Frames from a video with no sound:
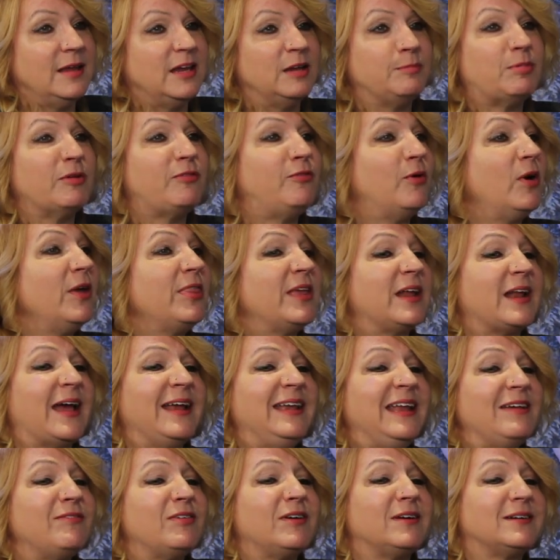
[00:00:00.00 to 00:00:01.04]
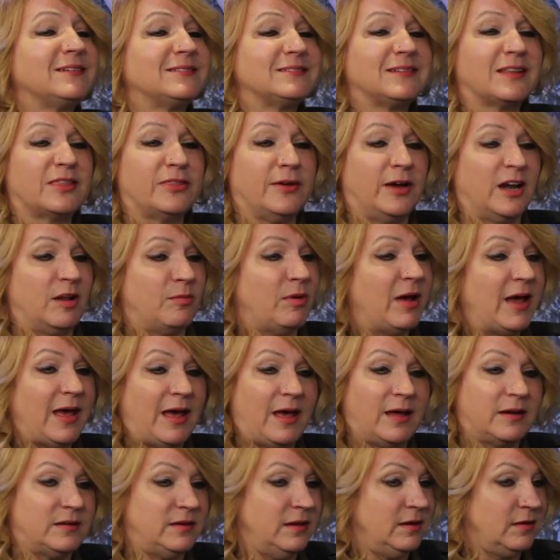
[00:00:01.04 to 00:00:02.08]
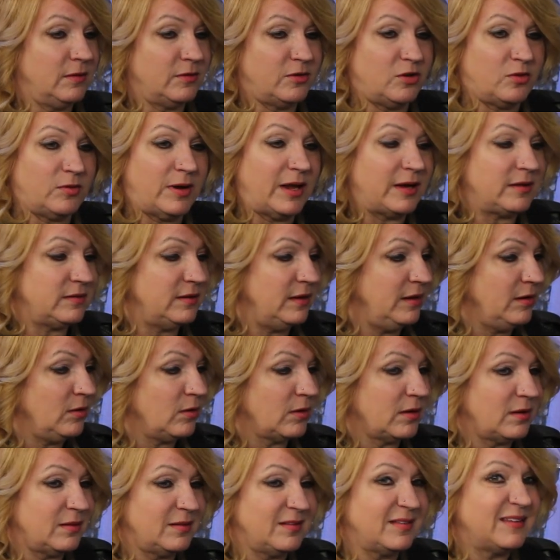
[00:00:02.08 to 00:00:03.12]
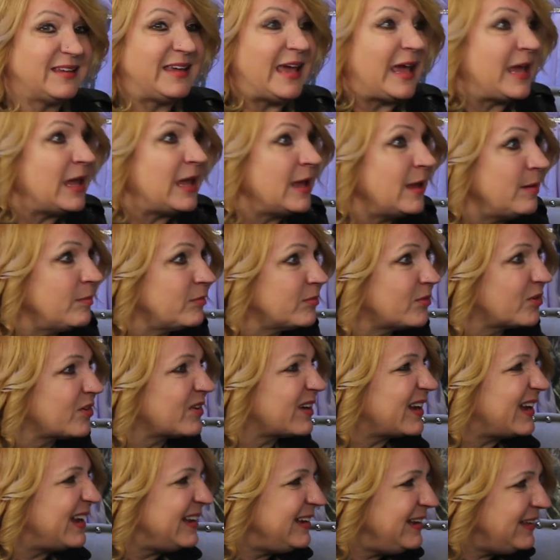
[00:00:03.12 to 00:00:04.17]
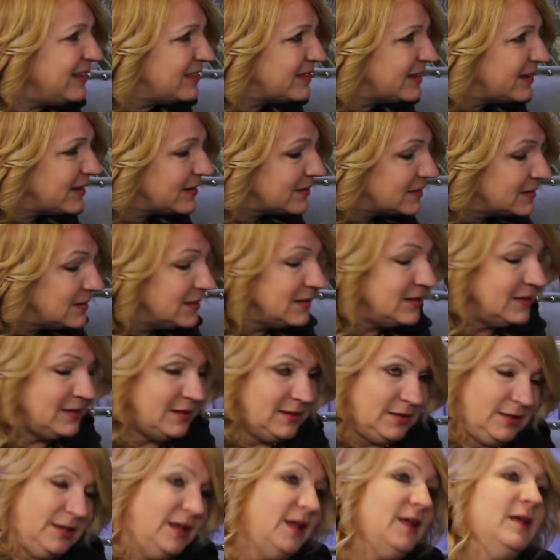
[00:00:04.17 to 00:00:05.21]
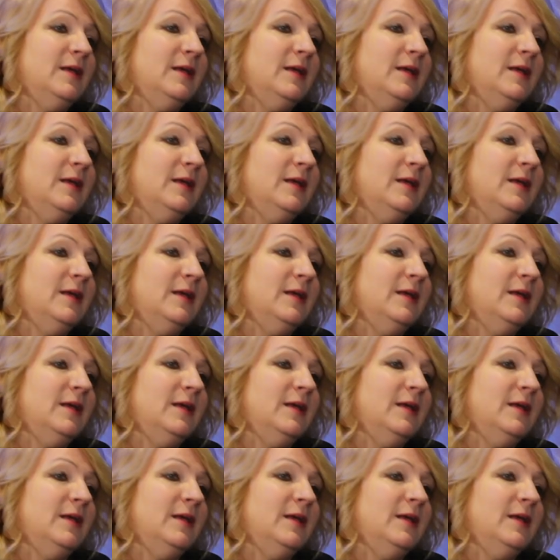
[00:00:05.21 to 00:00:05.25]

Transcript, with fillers: you know, before that, I never thought about acting or directing or games or anything. Yeah.